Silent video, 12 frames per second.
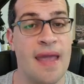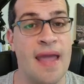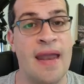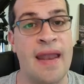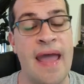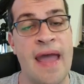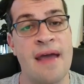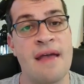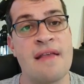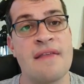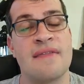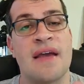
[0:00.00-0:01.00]
And
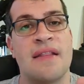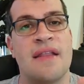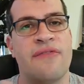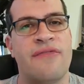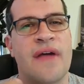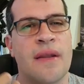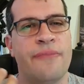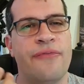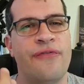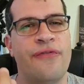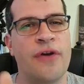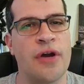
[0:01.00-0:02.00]
as I develop
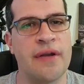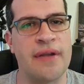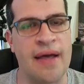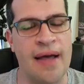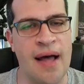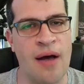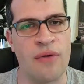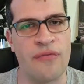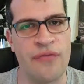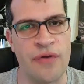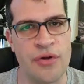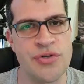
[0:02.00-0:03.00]
further our
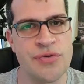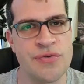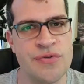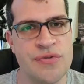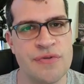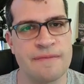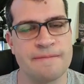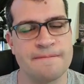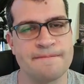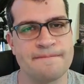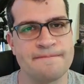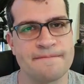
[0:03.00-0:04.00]
virtues,
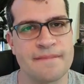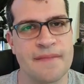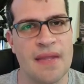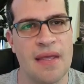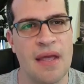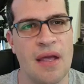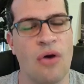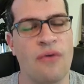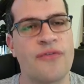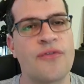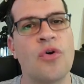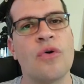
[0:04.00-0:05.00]

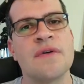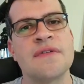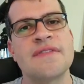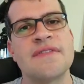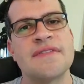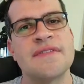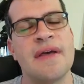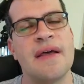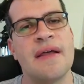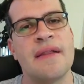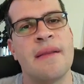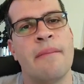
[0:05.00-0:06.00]
of course,
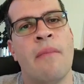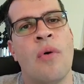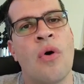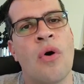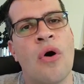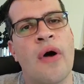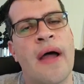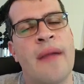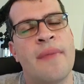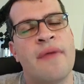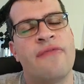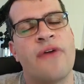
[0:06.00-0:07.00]
the more
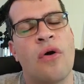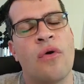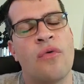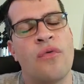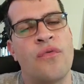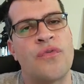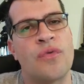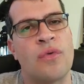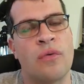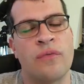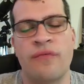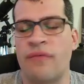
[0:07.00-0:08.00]
I'm evolved
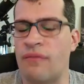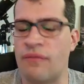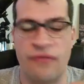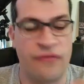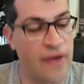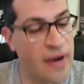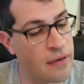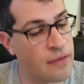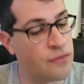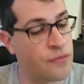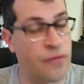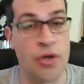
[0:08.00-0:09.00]
on
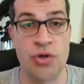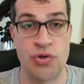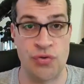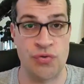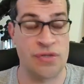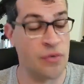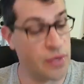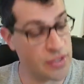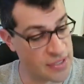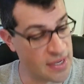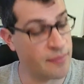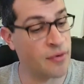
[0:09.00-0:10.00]
various virtues, in
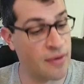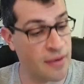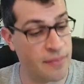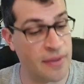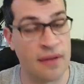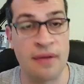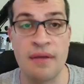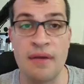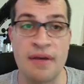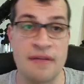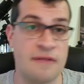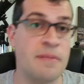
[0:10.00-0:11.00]
which I'm going to be
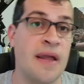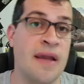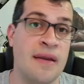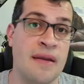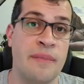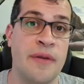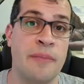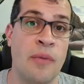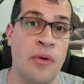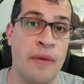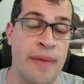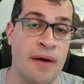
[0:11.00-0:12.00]
explaining a bit
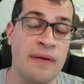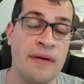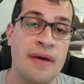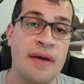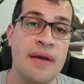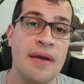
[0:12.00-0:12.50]
more about,